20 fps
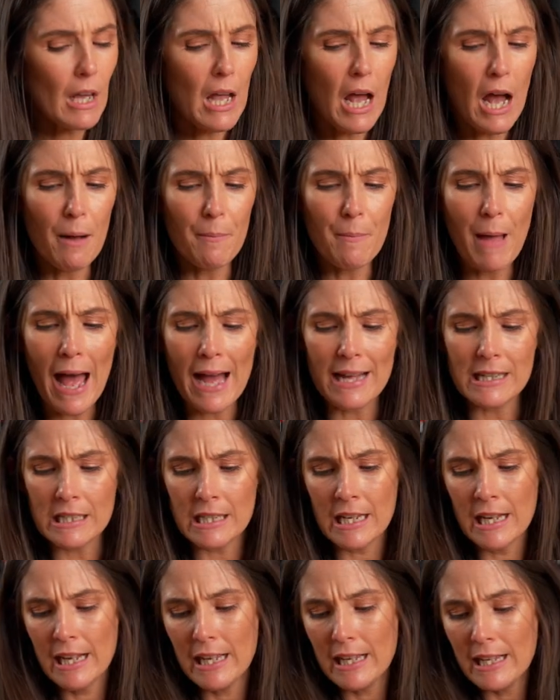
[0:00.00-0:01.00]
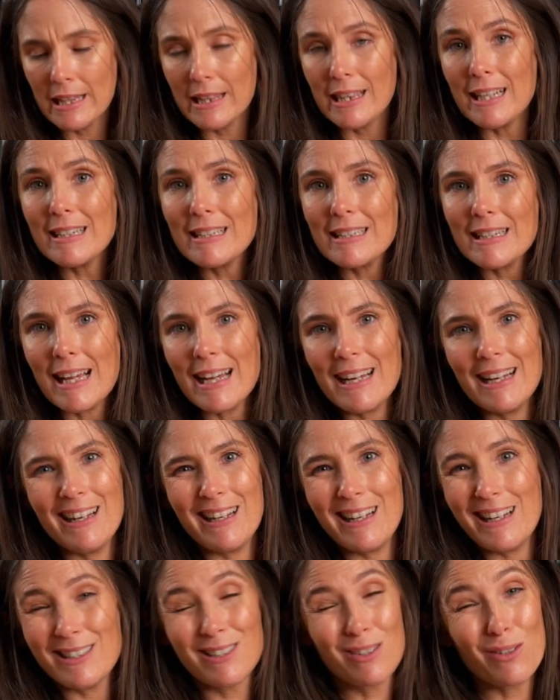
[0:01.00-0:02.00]
And this
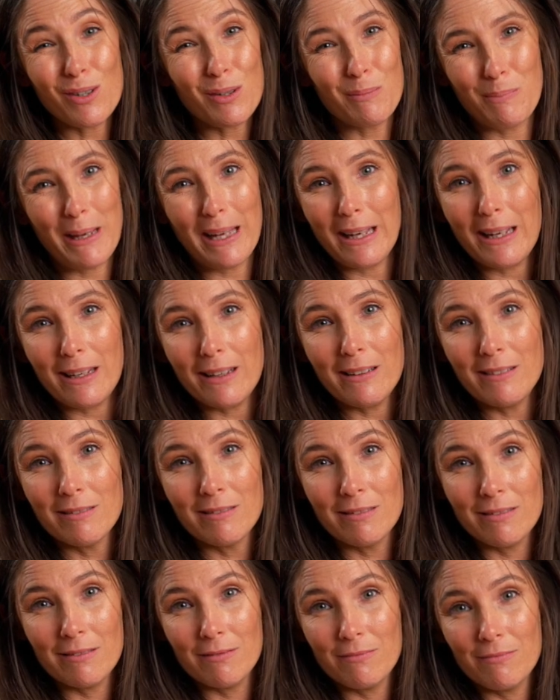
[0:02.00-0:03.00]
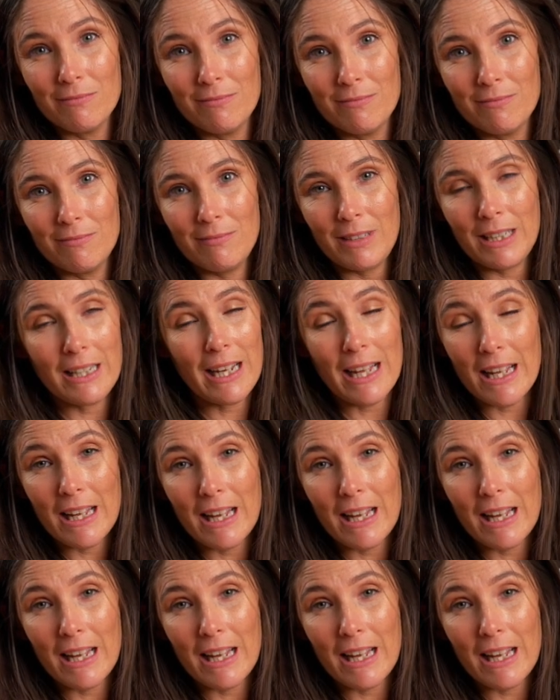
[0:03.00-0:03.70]
has got to be in